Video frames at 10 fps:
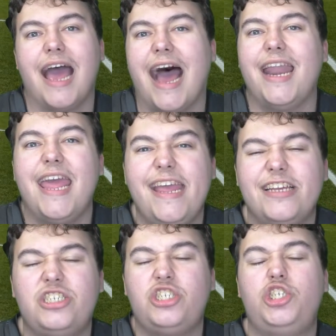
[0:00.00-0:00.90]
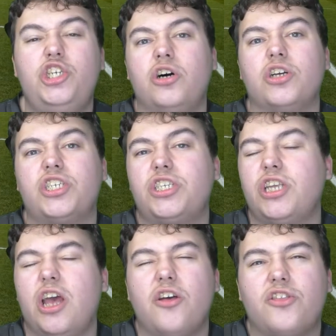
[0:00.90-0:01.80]
And he is
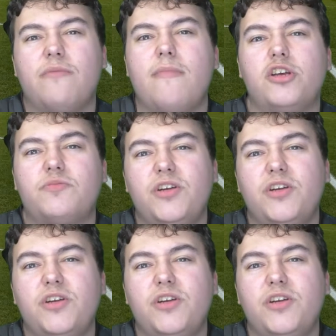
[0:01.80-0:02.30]
just the most